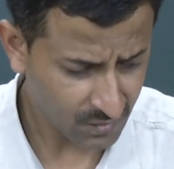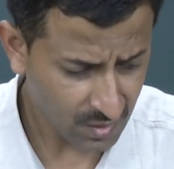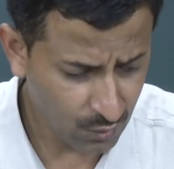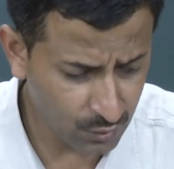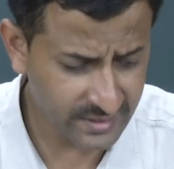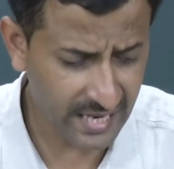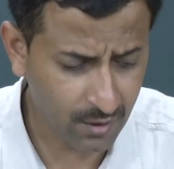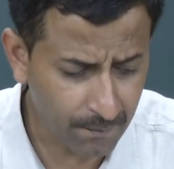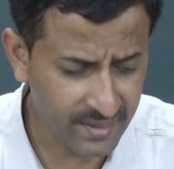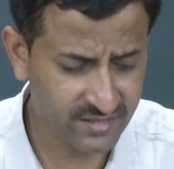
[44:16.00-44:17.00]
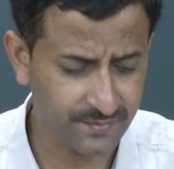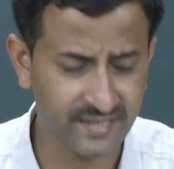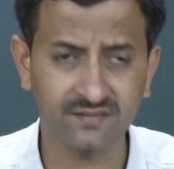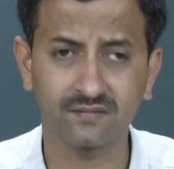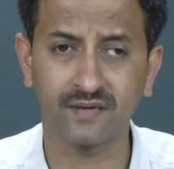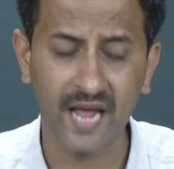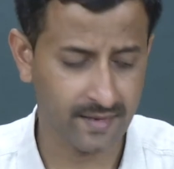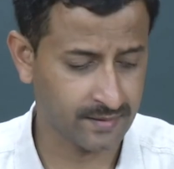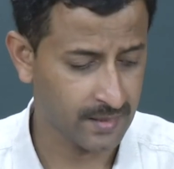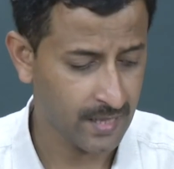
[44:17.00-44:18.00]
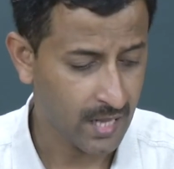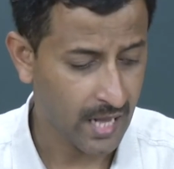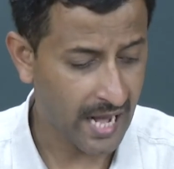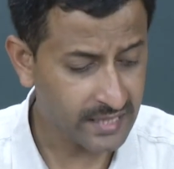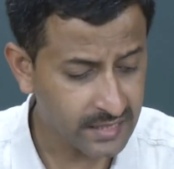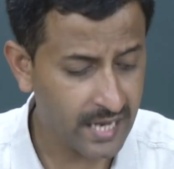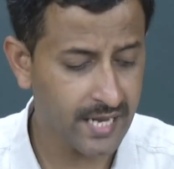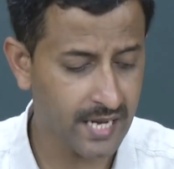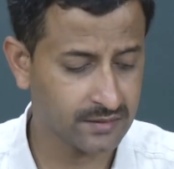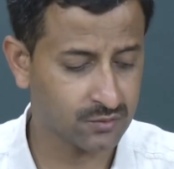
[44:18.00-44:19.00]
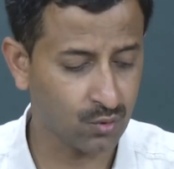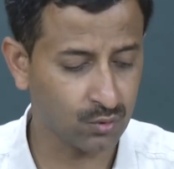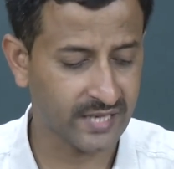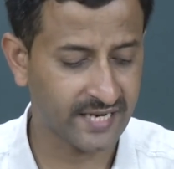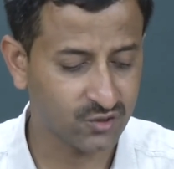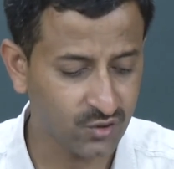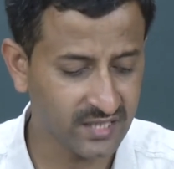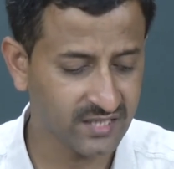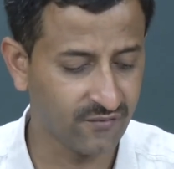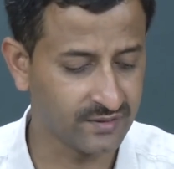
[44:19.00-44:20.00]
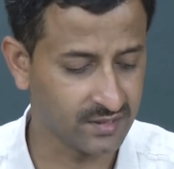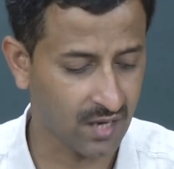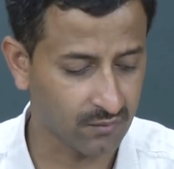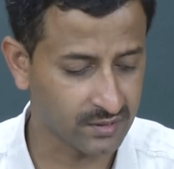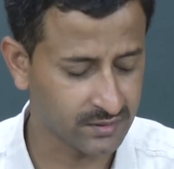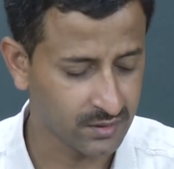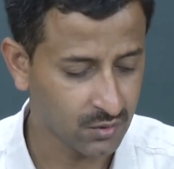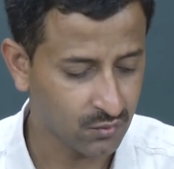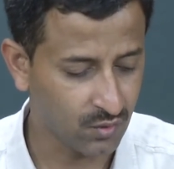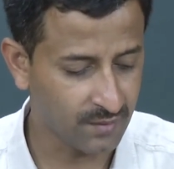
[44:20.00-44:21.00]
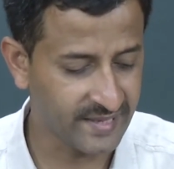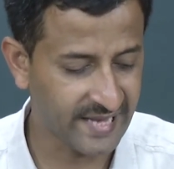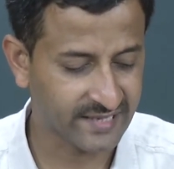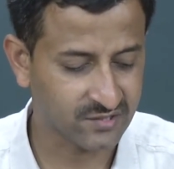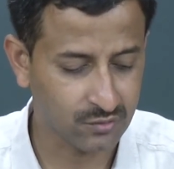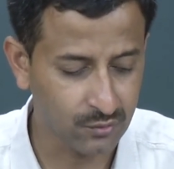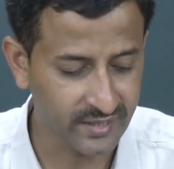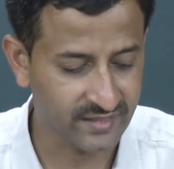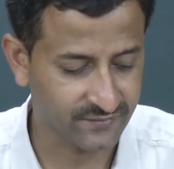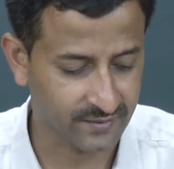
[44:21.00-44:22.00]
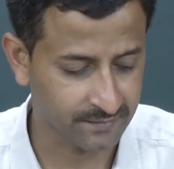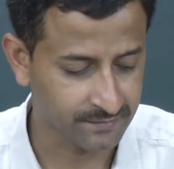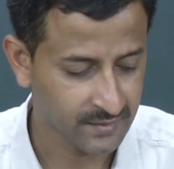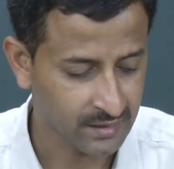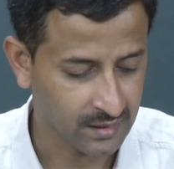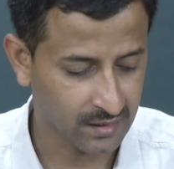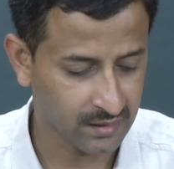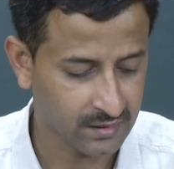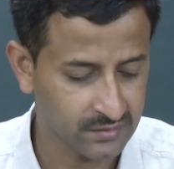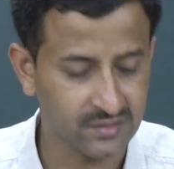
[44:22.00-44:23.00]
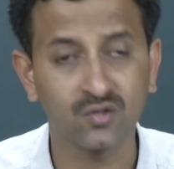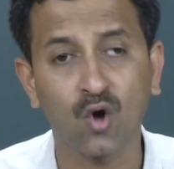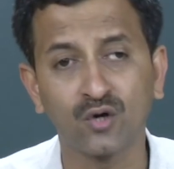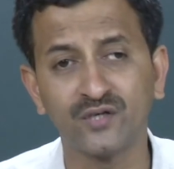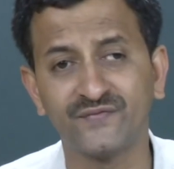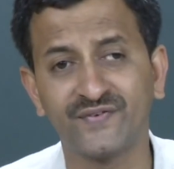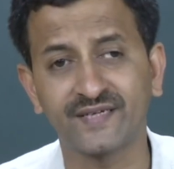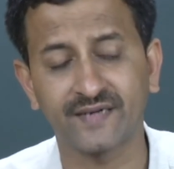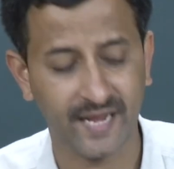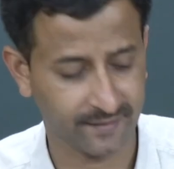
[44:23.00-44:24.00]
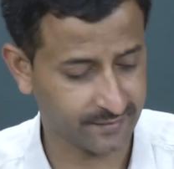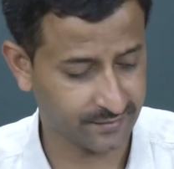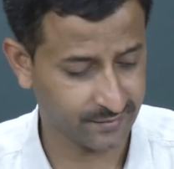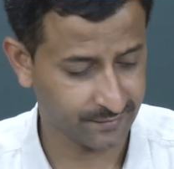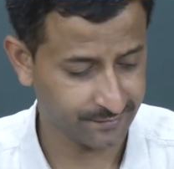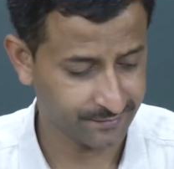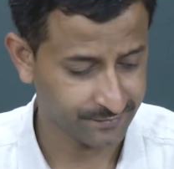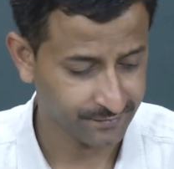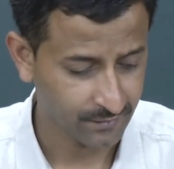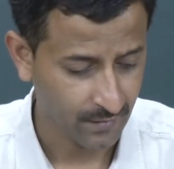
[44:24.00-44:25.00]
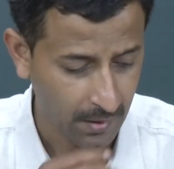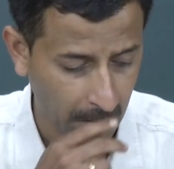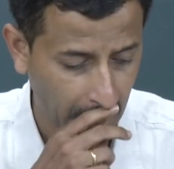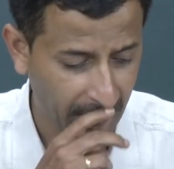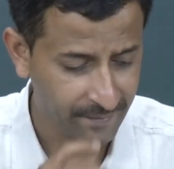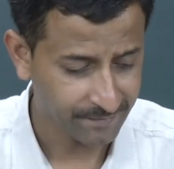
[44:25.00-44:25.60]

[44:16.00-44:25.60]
whose accomplishments rank as high as those actually given the award will be excluded from this honorific ranks. Okay.